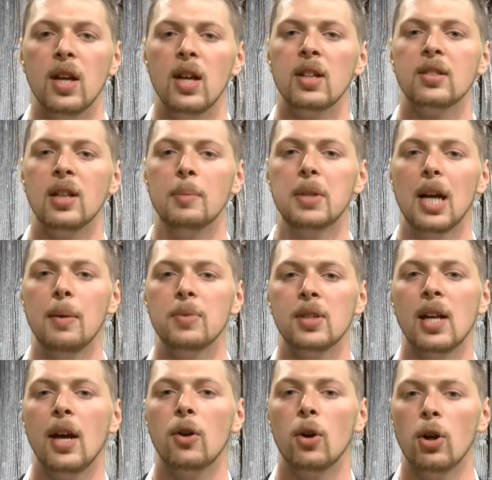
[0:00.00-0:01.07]
sometimes
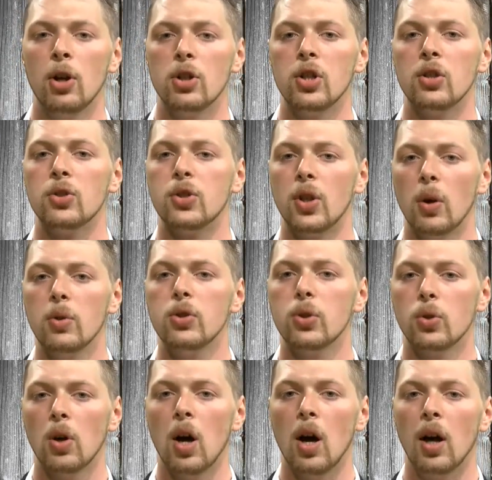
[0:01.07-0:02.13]
that urge is so
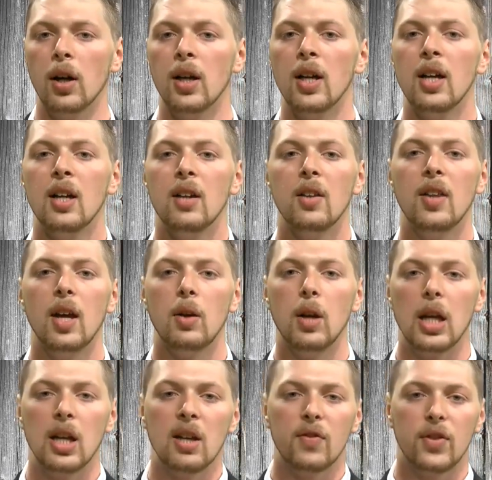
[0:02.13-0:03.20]
strong that
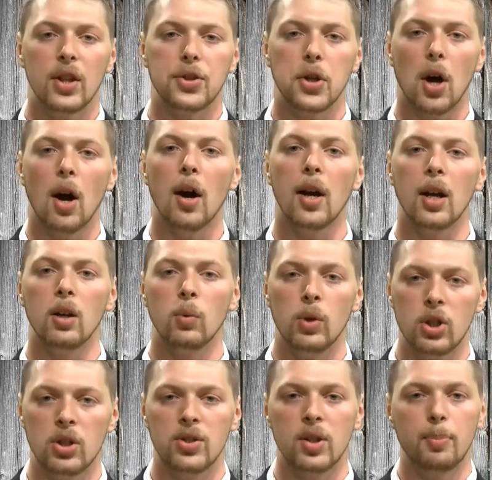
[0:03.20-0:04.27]
if the target,
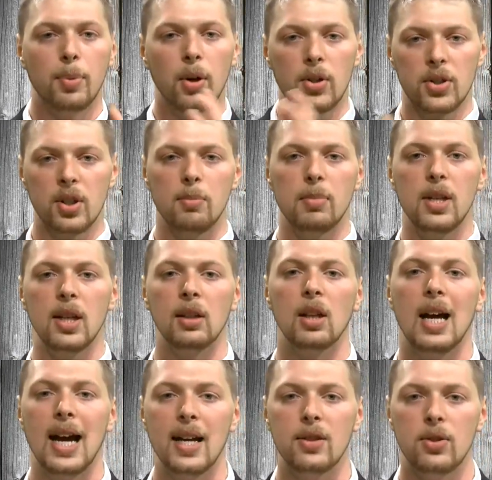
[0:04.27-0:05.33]
which is the person being
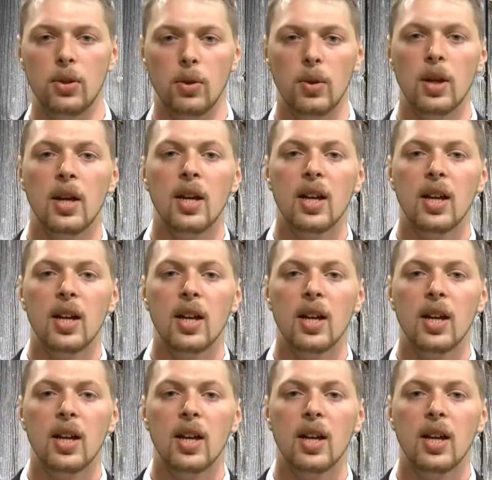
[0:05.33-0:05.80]
lied to,